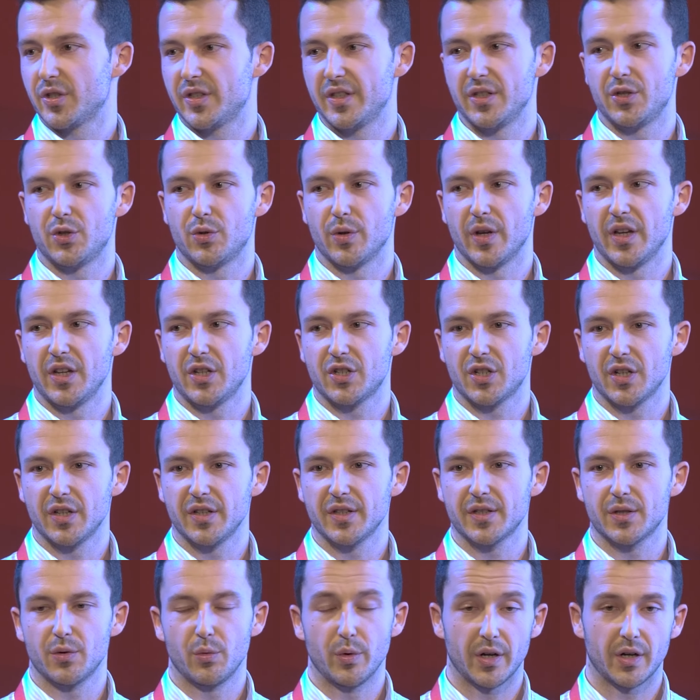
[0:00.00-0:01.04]

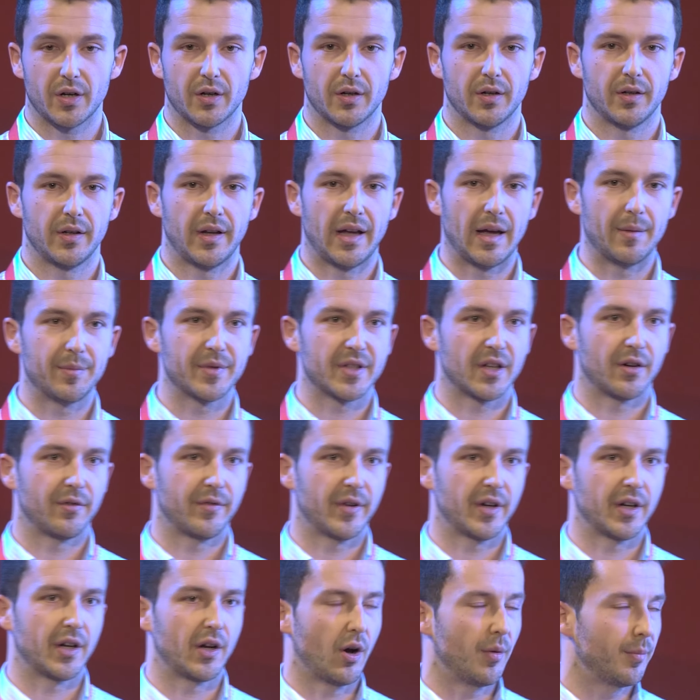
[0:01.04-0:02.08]
situations where apps are
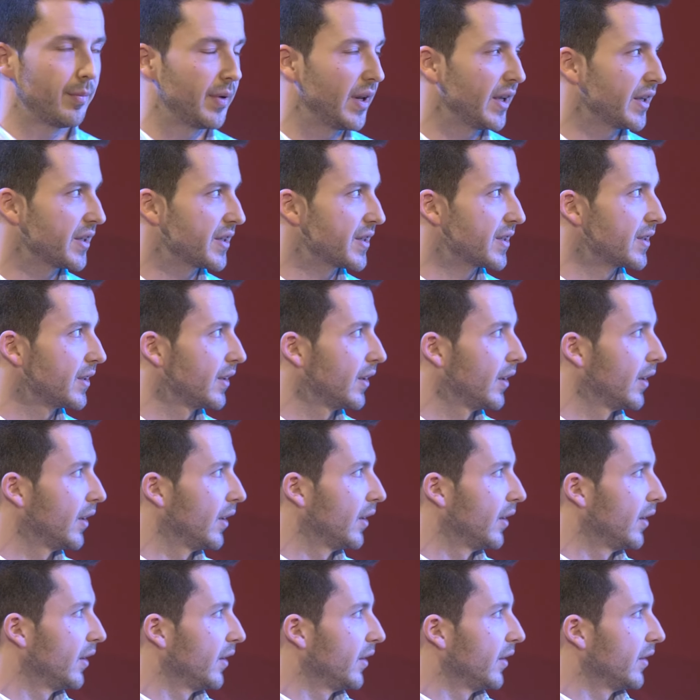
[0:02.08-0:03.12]
very complex,
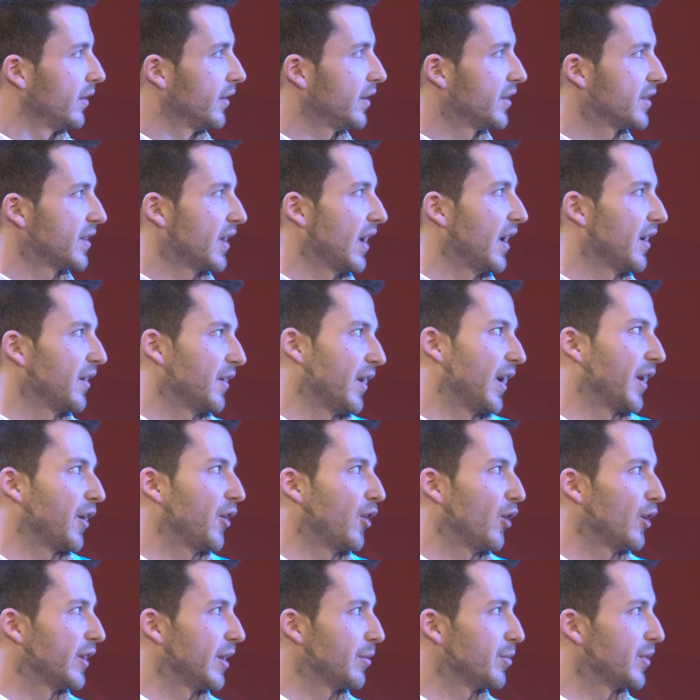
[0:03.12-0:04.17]
I
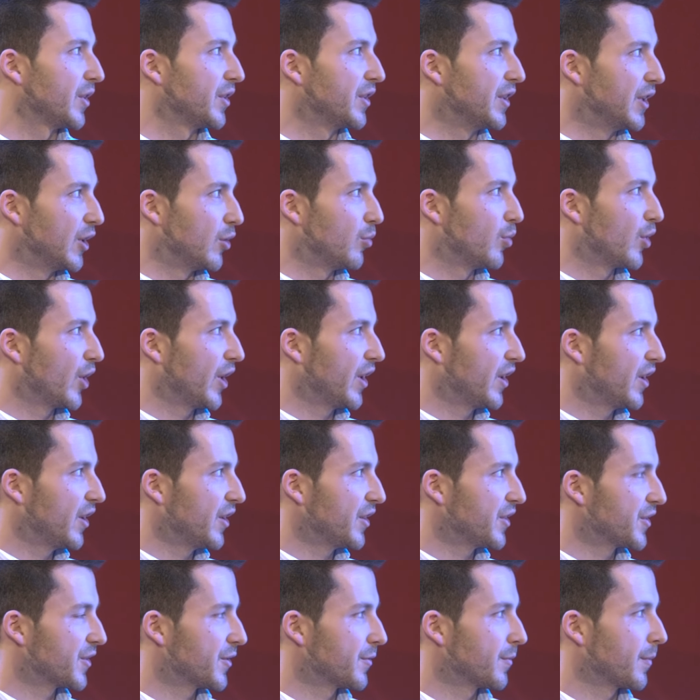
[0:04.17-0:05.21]
call them the deal
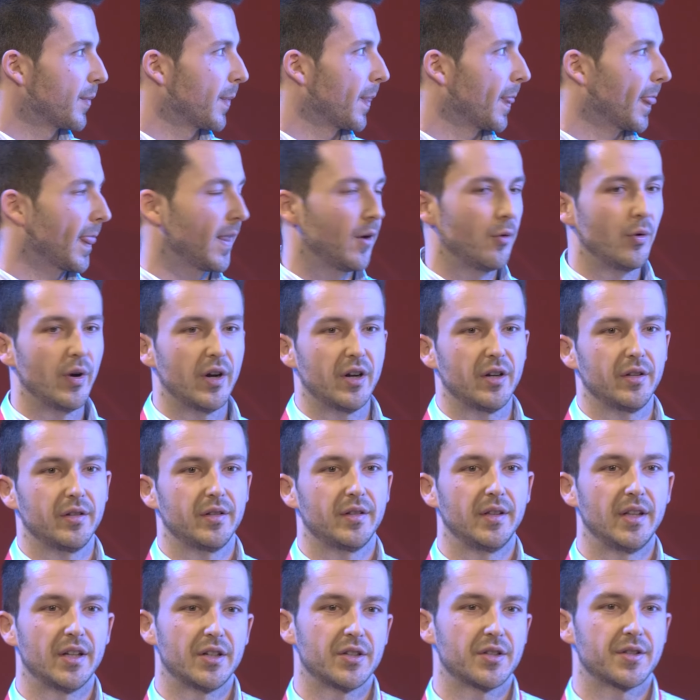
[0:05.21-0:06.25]
breakers, where
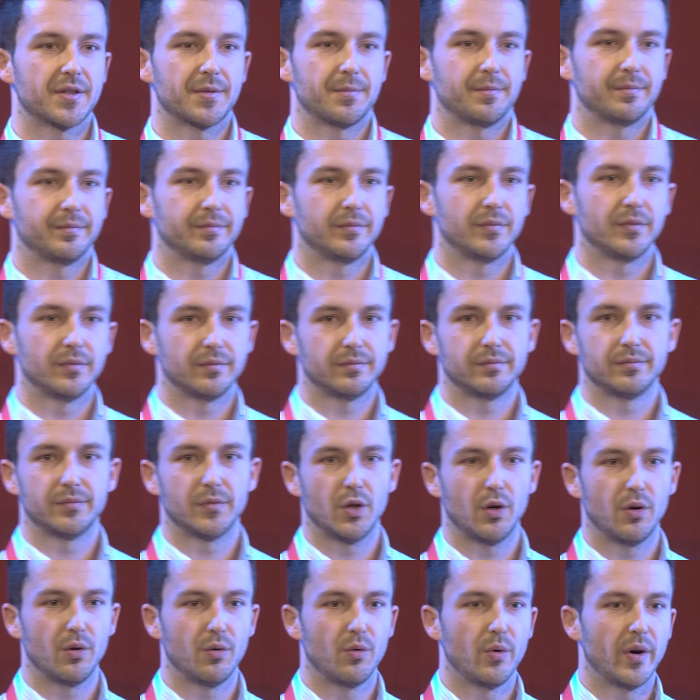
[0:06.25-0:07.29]
there's
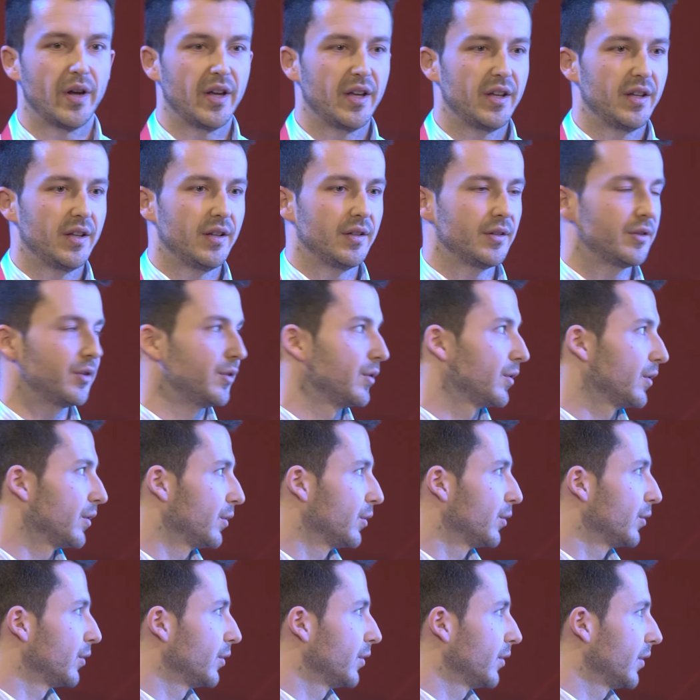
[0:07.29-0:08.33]
no way
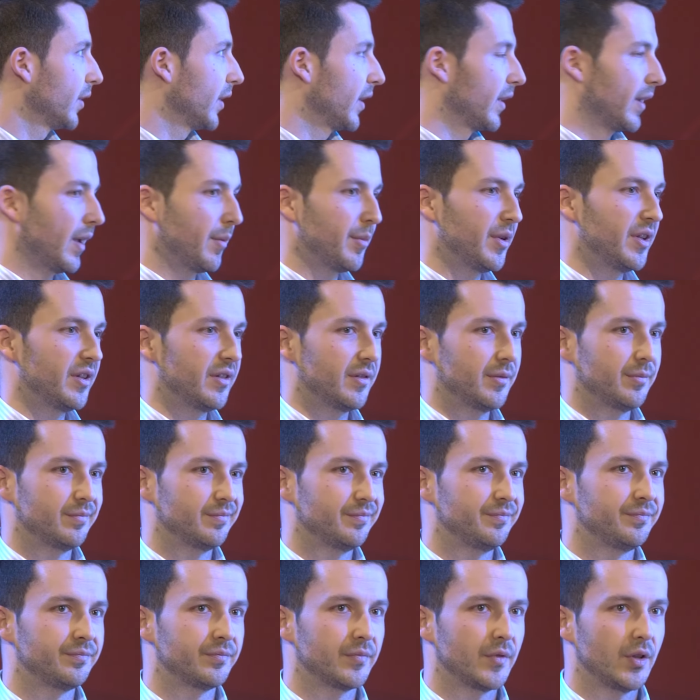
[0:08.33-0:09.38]
to, I mean,
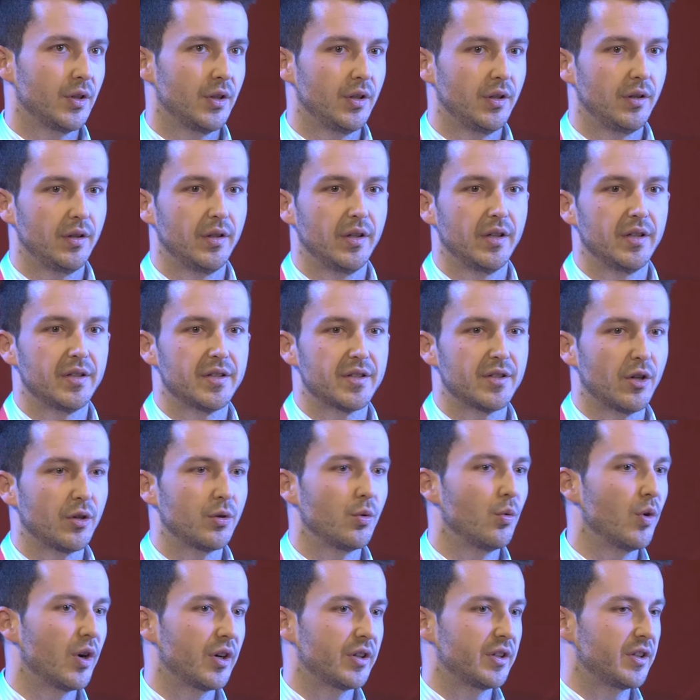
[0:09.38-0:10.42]
it's not
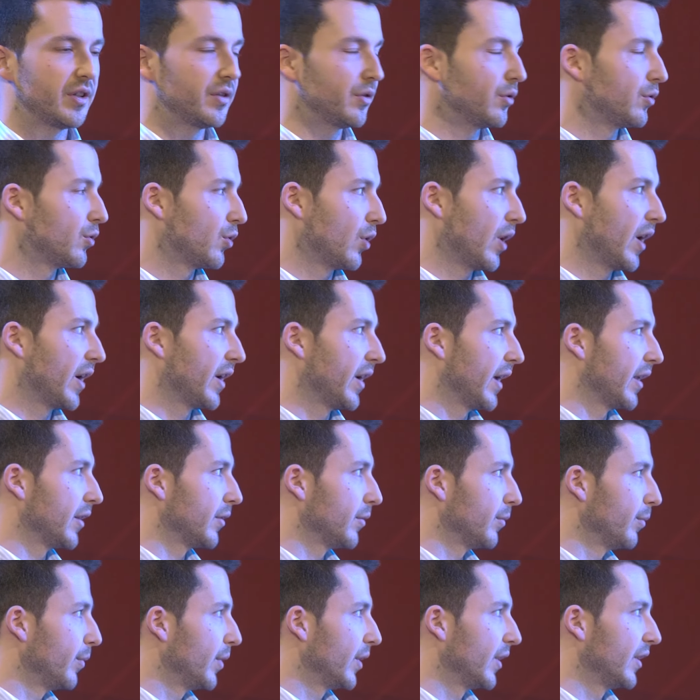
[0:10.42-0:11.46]
worth it to try
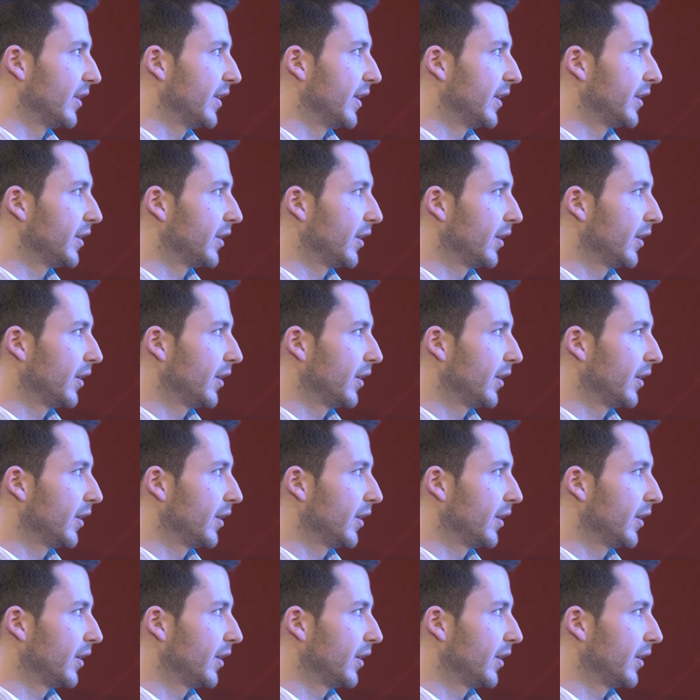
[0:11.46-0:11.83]
and build